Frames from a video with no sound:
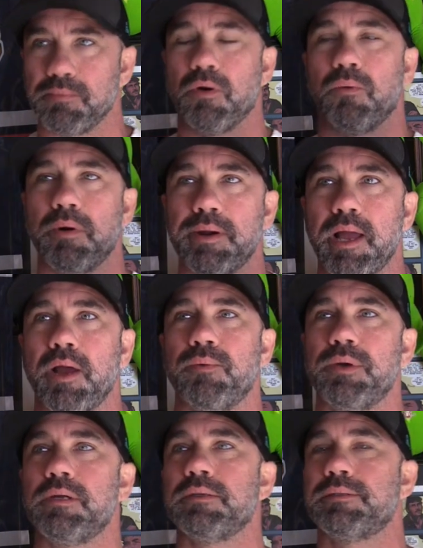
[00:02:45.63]
But what I
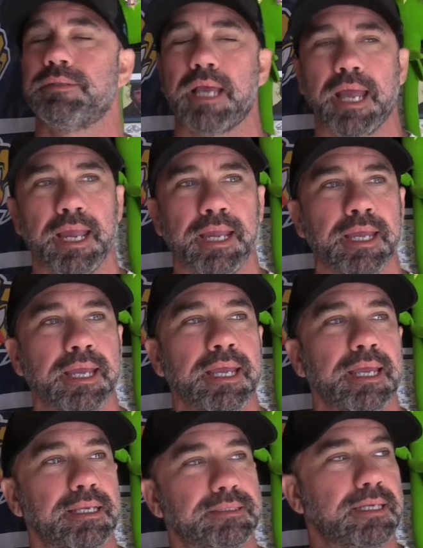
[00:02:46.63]
will say
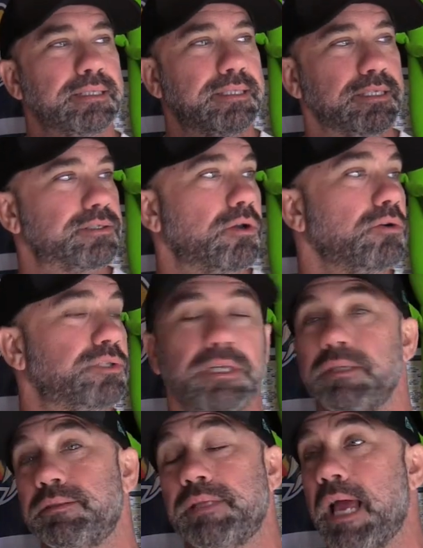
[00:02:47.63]
is that this
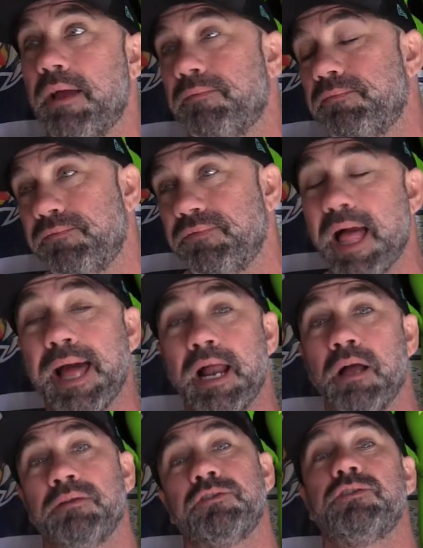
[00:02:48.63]
coaching staff flat
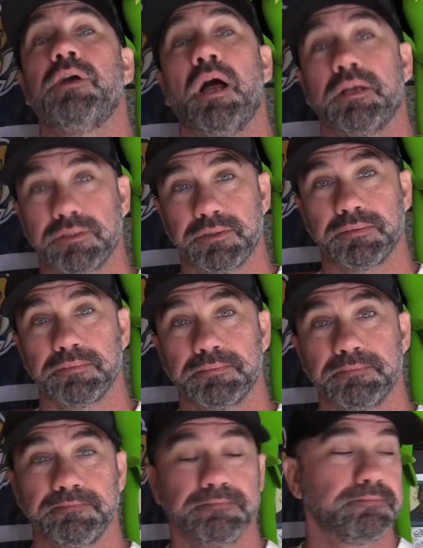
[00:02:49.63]
out sucks.
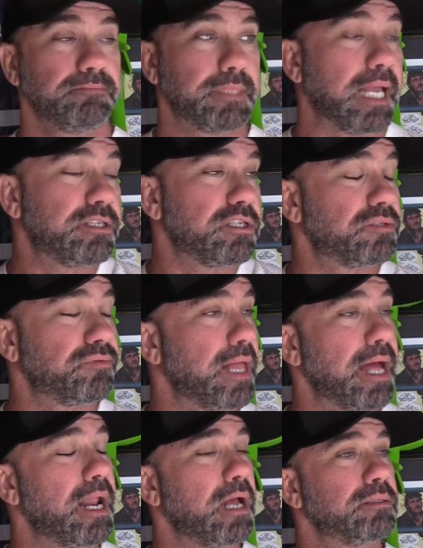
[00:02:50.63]
They just
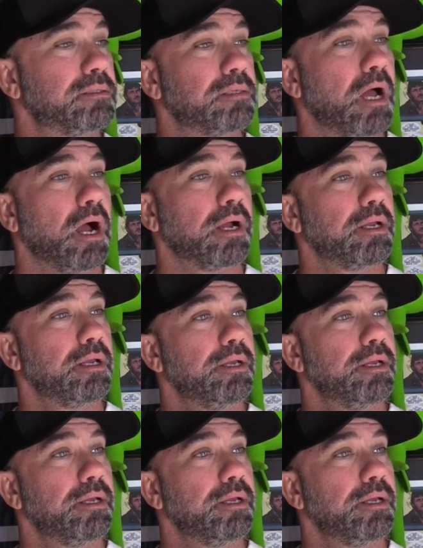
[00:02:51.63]
flat out suck.